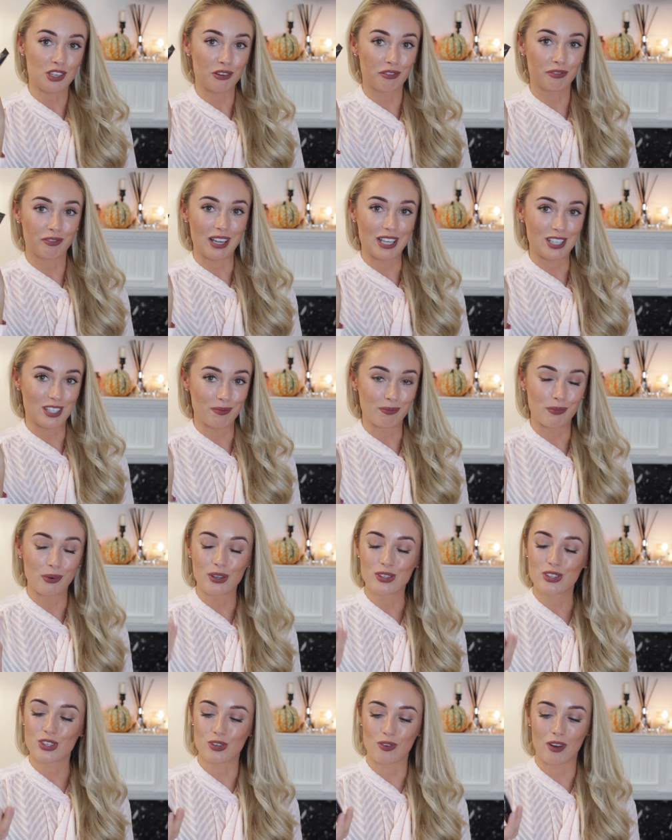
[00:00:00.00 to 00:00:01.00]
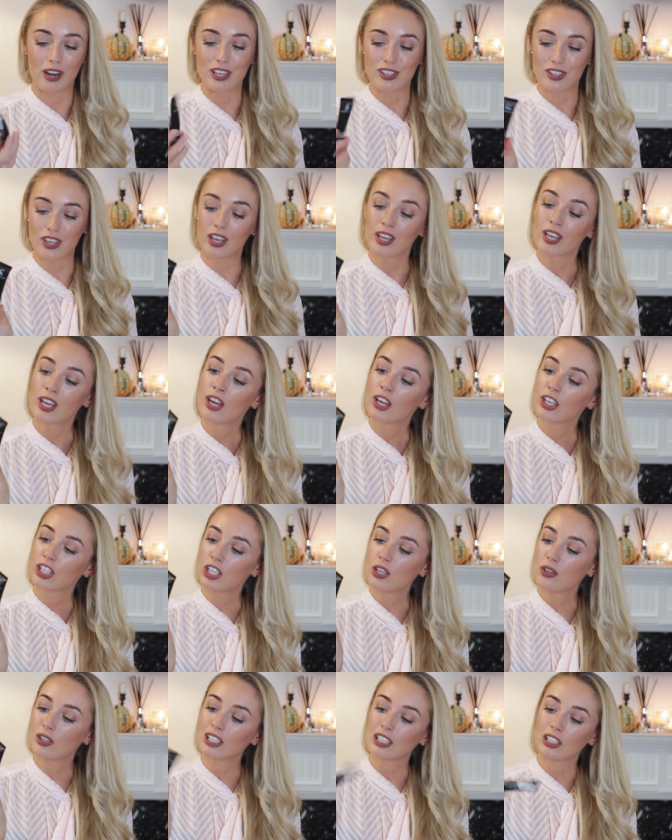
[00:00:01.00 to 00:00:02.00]
Your Face Moisturiser.
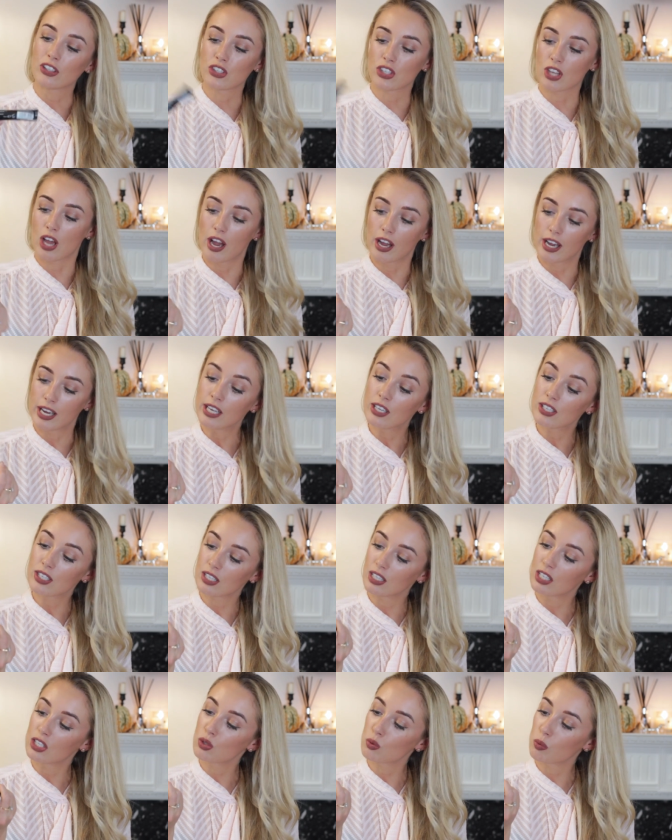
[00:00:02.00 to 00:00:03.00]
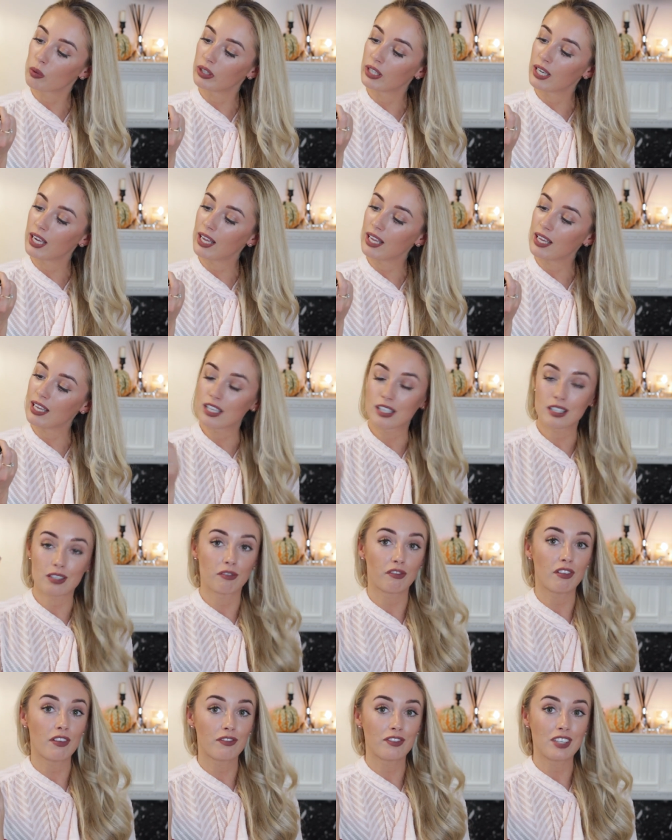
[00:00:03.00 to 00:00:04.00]
Cute little size. This one is
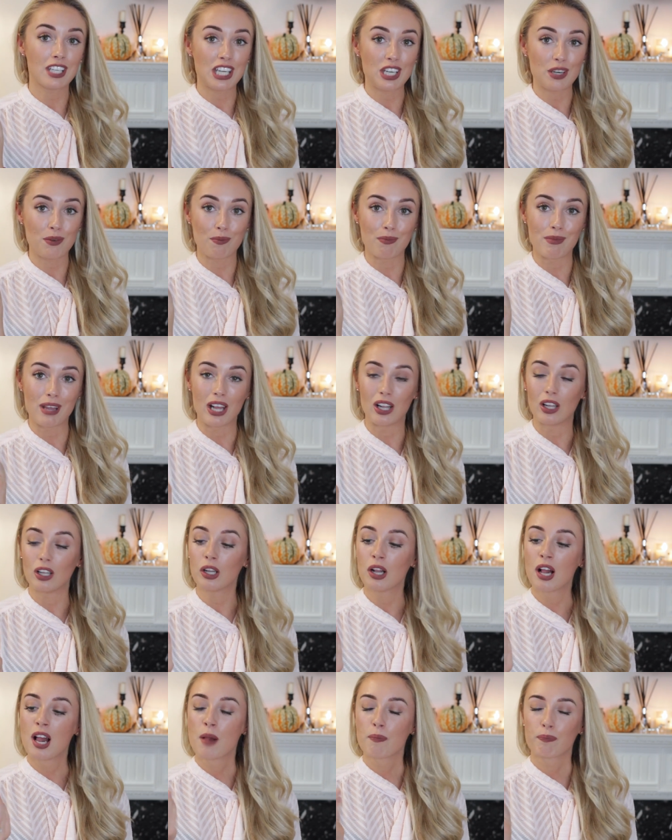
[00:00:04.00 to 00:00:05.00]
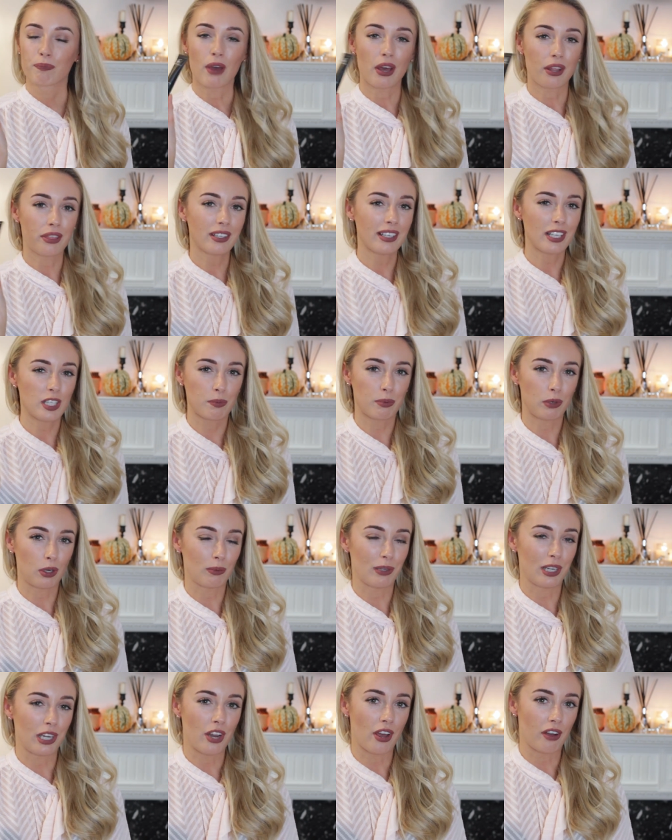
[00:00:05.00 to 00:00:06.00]
fifteen mil, but I think that's
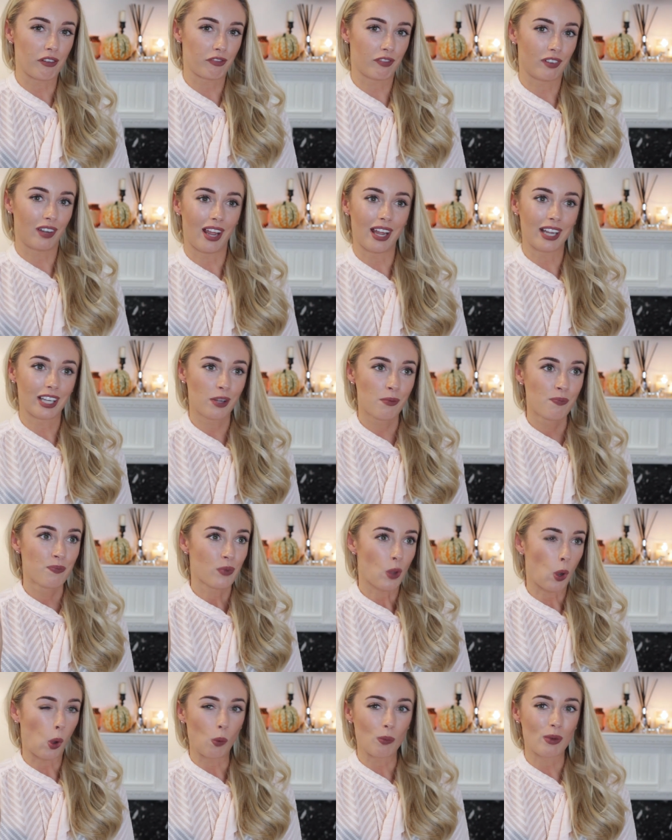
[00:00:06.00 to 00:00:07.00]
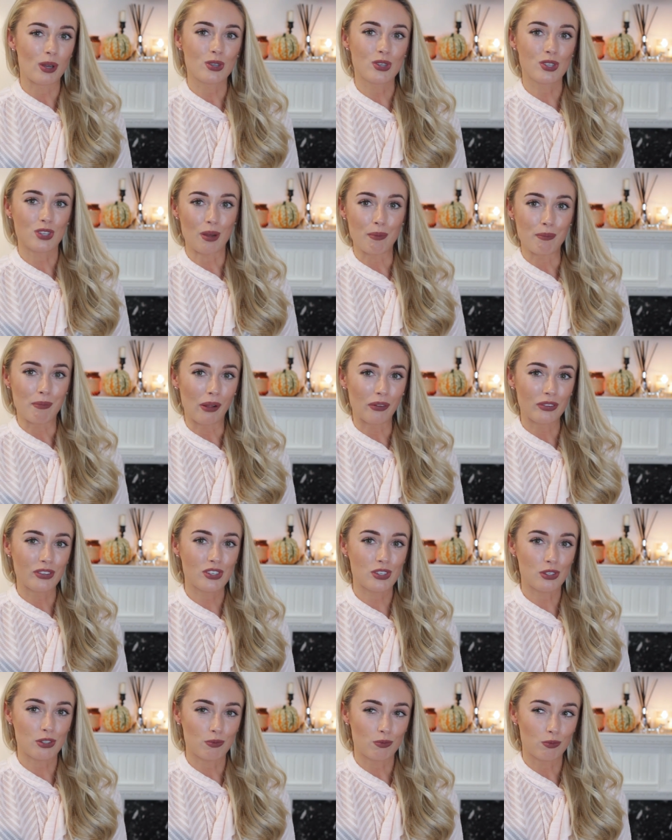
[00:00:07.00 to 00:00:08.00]
probably enough for like almost a
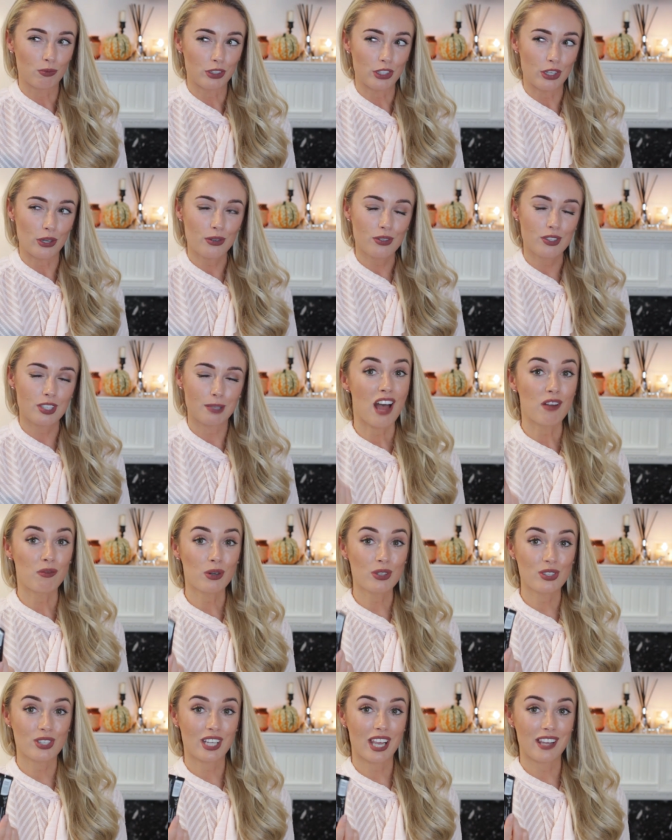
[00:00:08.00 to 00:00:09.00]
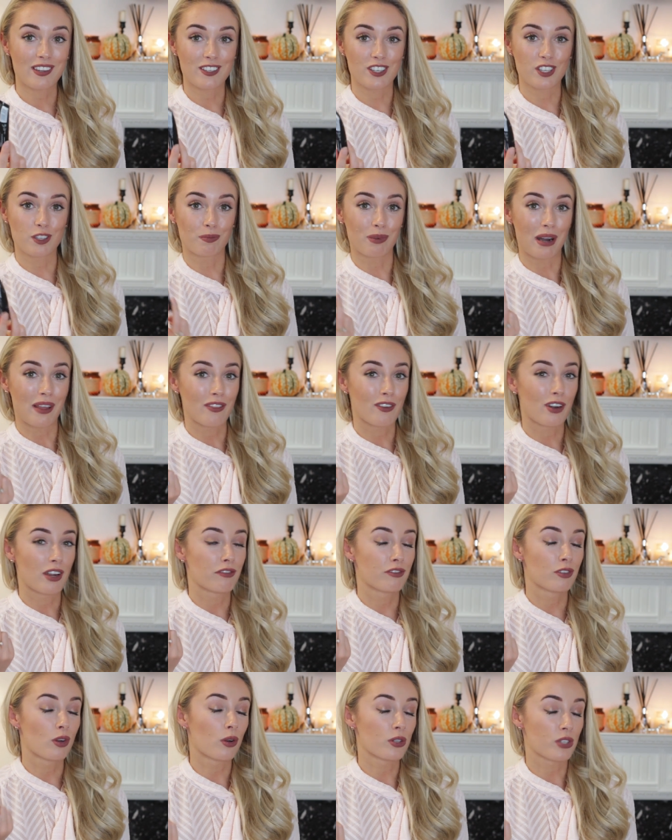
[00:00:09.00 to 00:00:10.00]
month's use. And once again, this is a brand that
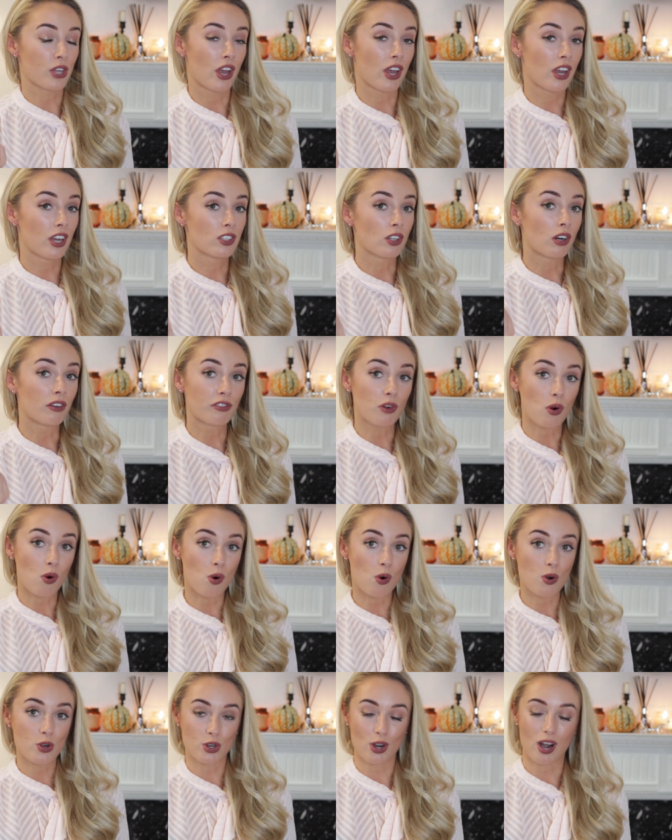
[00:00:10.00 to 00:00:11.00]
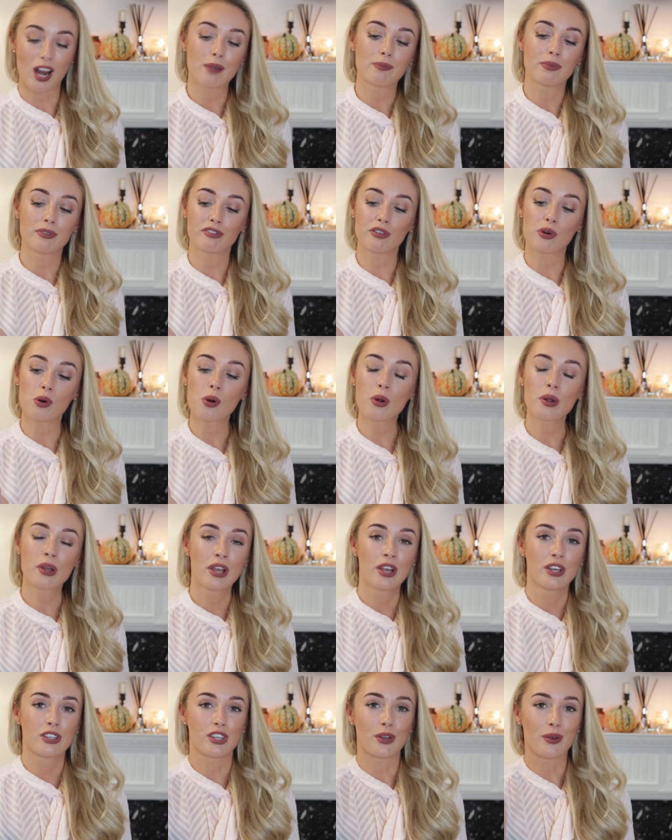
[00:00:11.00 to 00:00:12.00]
I've not heard of or tried before,
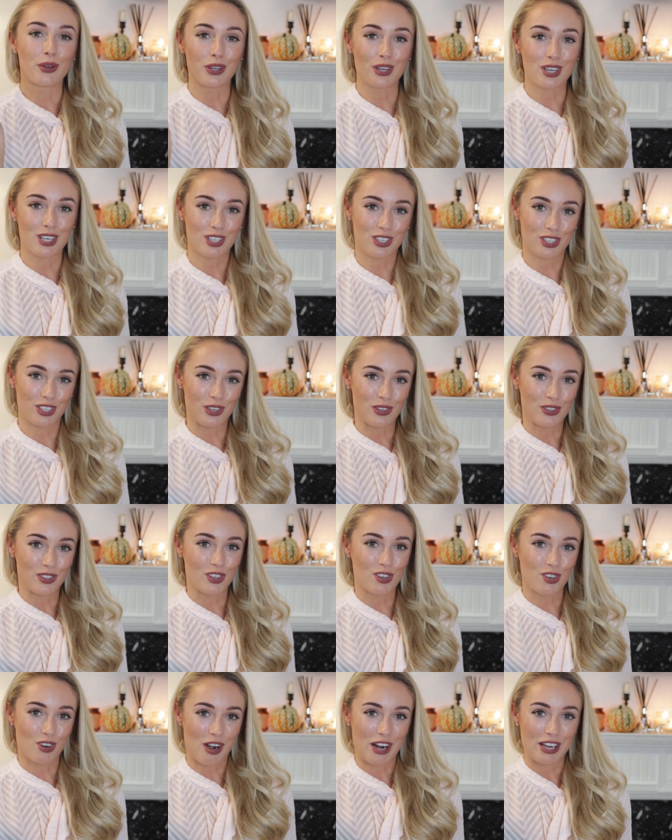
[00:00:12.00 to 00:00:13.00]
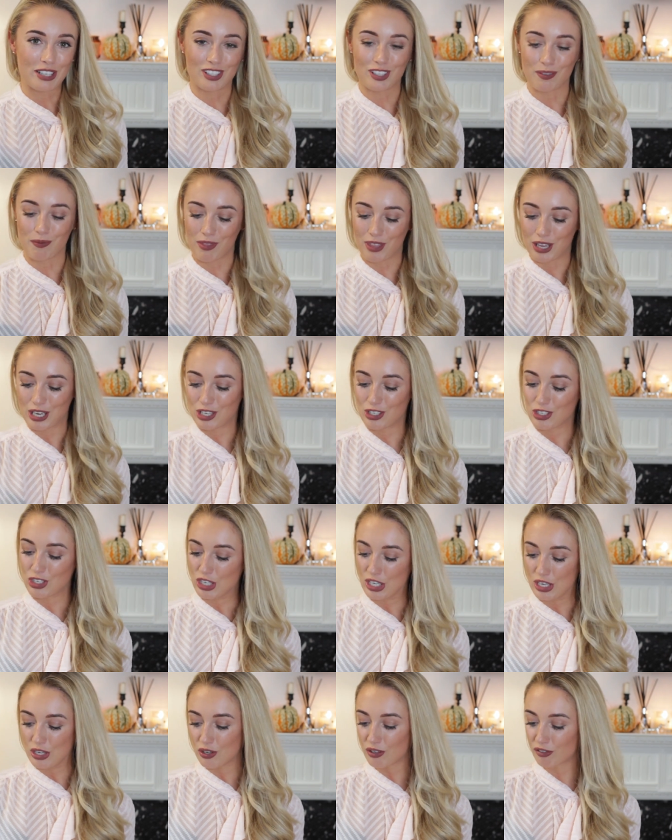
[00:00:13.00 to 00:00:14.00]
so a good excuse to try something
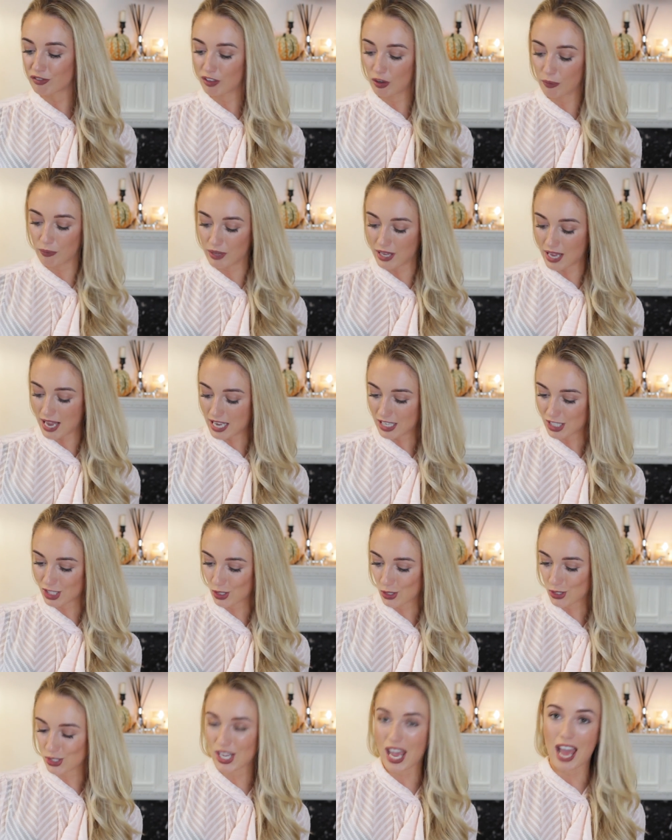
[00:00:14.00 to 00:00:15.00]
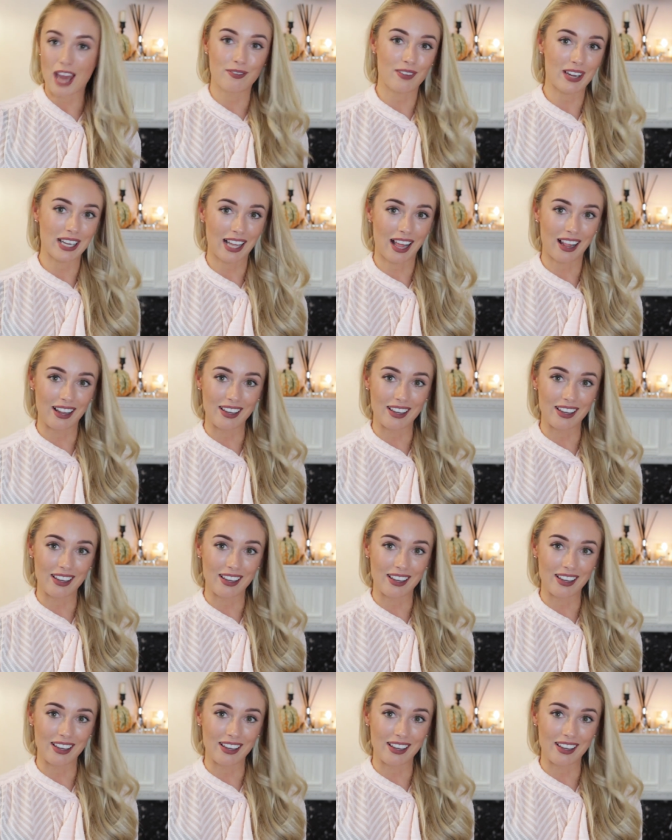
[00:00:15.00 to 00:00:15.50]
new from the ASOS Advent